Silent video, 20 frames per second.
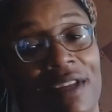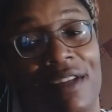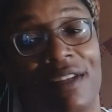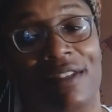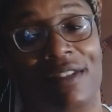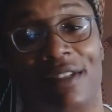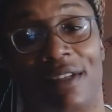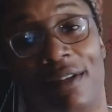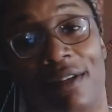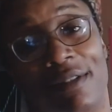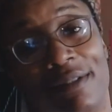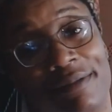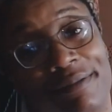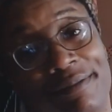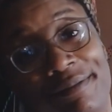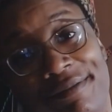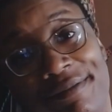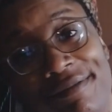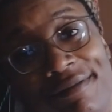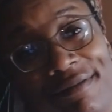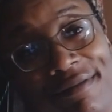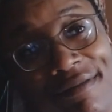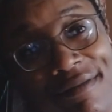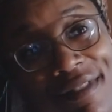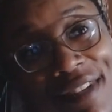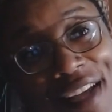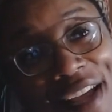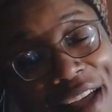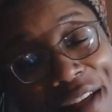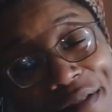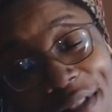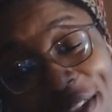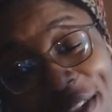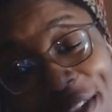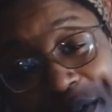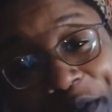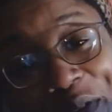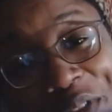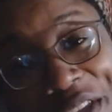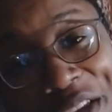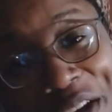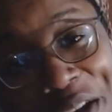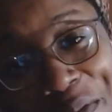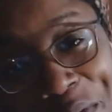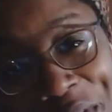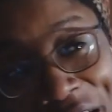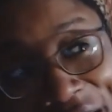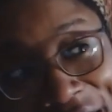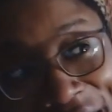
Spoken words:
So I have several that I made